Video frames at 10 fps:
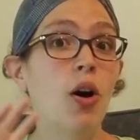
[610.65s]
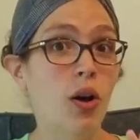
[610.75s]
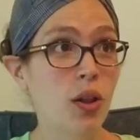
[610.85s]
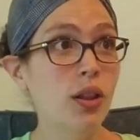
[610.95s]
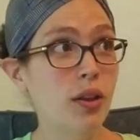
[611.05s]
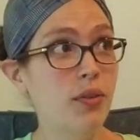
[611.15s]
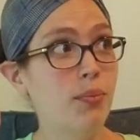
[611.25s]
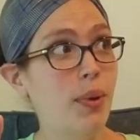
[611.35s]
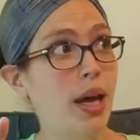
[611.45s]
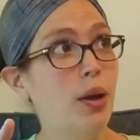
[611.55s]
all of
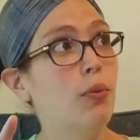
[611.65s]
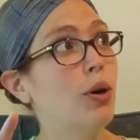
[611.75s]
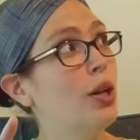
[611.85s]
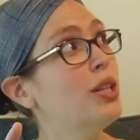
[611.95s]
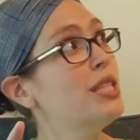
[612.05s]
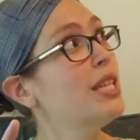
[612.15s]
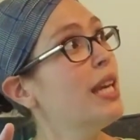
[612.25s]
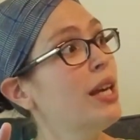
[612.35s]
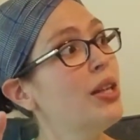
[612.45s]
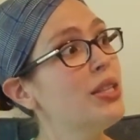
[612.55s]
my wall
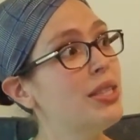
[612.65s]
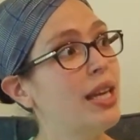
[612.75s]
decals